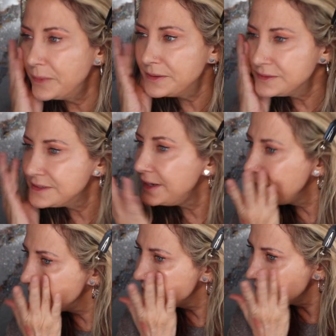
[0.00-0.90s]
But today
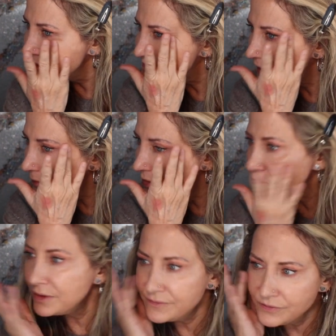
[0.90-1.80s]
I'm just going to dab it
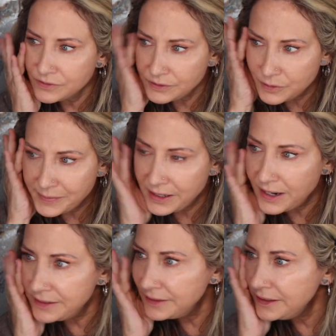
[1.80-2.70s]
on for a little bit of
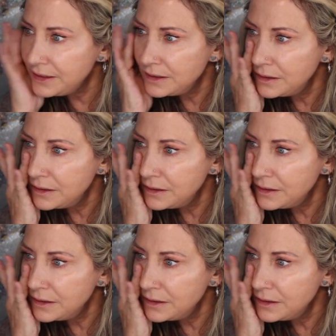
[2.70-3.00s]
highlight.